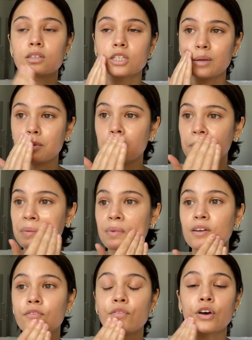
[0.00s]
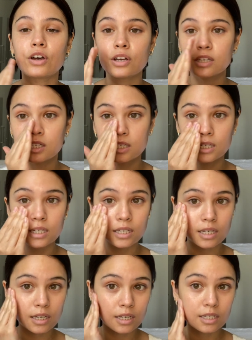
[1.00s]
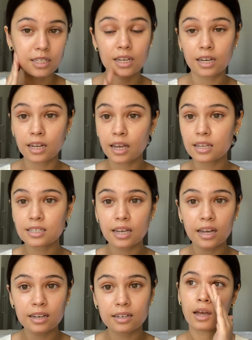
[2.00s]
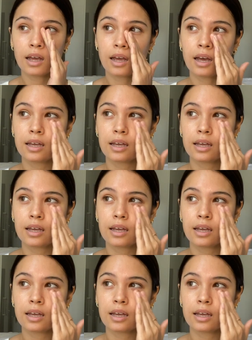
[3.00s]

She bought me my first skincare set.